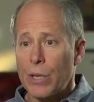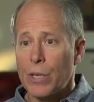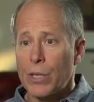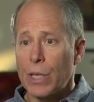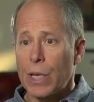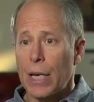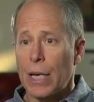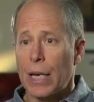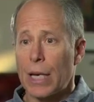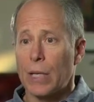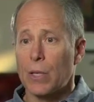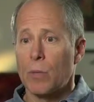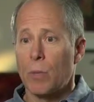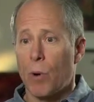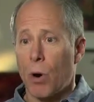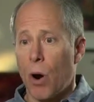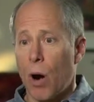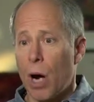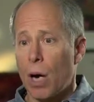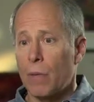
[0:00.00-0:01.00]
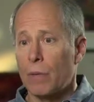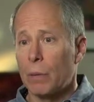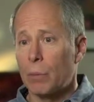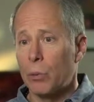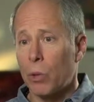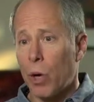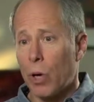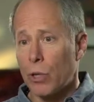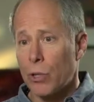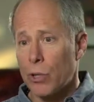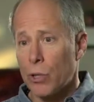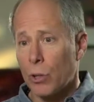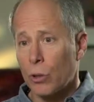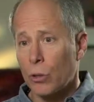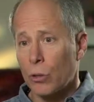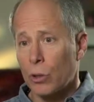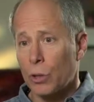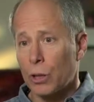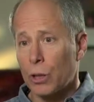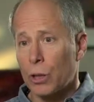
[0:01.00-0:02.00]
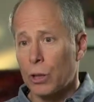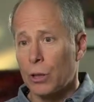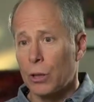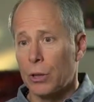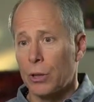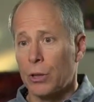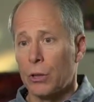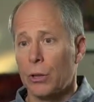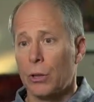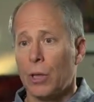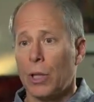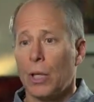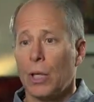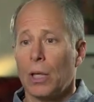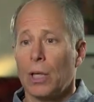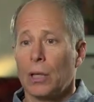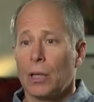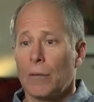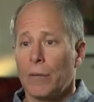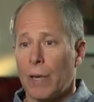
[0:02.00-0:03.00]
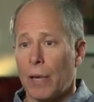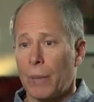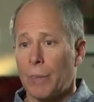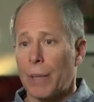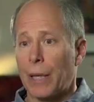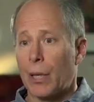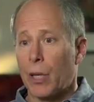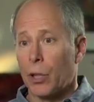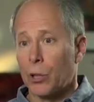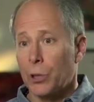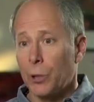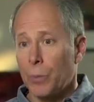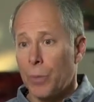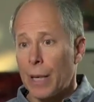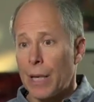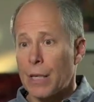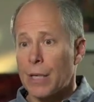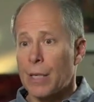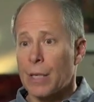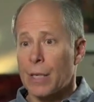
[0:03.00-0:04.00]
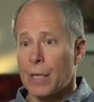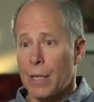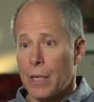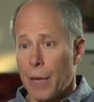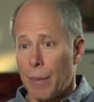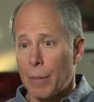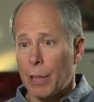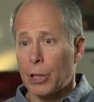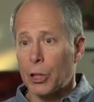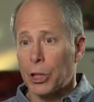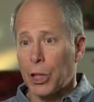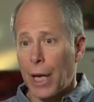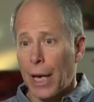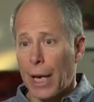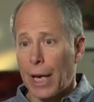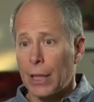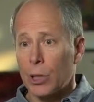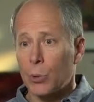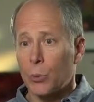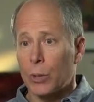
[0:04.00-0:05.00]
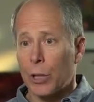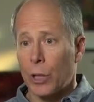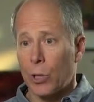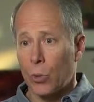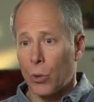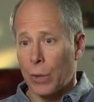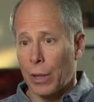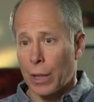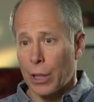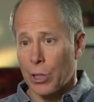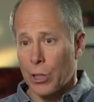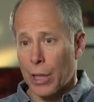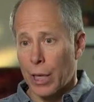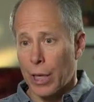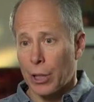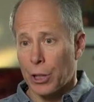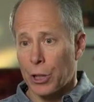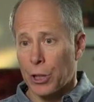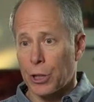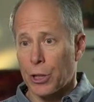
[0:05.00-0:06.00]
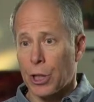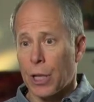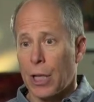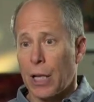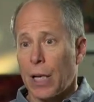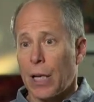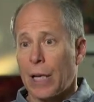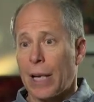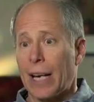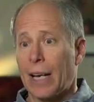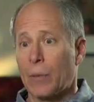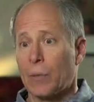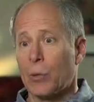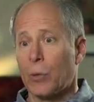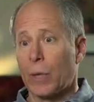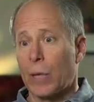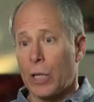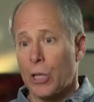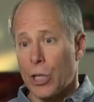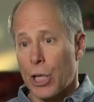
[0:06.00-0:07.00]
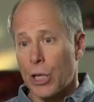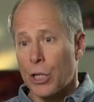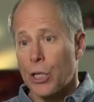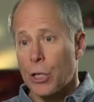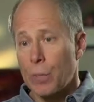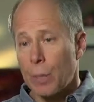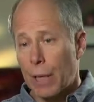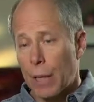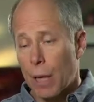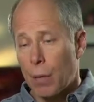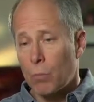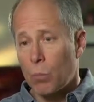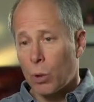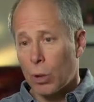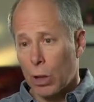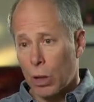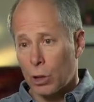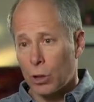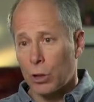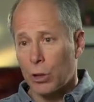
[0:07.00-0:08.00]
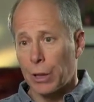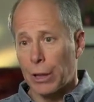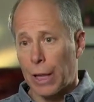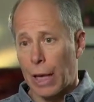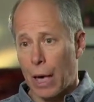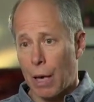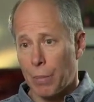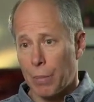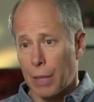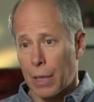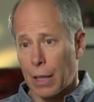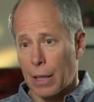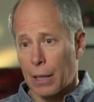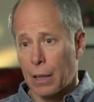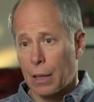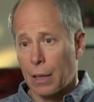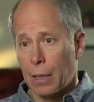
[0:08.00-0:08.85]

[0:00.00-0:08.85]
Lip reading: see it as part of a broader solution to developing culture-based systemic change within organizations that helps organizations become more culturally competent.